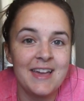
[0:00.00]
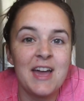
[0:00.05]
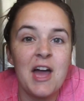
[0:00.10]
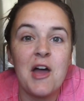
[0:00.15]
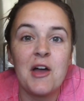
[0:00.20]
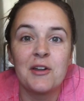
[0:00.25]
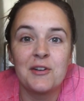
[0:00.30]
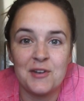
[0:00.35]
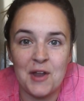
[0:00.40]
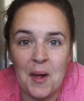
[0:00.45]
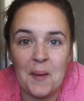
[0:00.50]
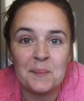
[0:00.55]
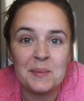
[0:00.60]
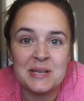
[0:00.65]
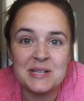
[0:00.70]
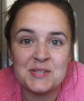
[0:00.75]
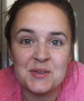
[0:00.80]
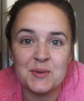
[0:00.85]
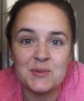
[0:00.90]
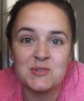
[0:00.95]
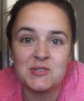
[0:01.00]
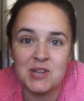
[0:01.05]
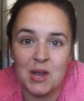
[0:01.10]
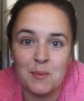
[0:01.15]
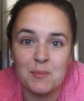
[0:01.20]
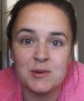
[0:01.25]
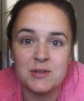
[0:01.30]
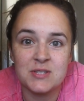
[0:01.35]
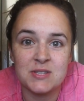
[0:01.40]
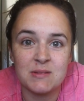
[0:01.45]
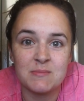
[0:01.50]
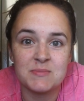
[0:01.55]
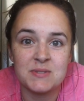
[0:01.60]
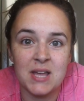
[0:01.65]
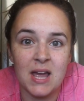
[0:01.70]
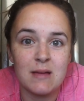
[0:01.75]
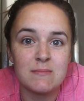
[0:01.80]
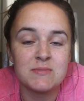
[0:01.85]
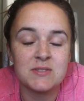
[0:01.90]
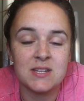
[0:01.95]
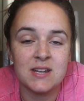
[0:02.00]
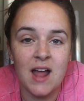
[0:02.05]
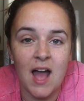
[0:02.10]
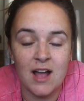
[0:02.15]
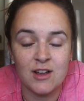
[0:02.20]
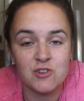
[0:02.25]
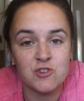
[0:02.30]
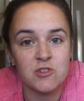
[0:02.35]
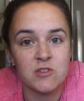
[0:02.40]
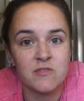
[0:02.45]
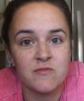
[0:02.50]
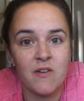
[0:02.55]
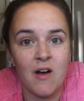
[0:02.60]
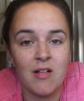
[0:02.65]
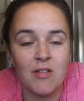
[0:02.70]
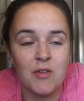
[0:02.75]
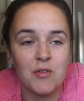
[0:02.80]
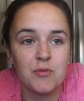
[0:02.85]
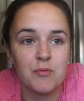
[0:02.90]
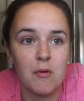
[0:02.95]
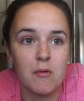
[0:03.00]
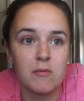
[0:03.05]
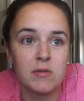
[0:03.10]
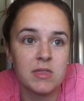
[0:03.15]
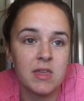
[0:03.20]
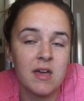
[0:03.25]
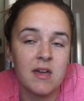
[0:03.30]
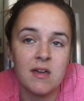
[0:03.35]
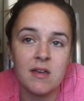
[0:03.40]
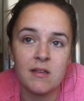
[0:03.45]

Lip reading: not be so stubborn sometimes and actually follow through with it.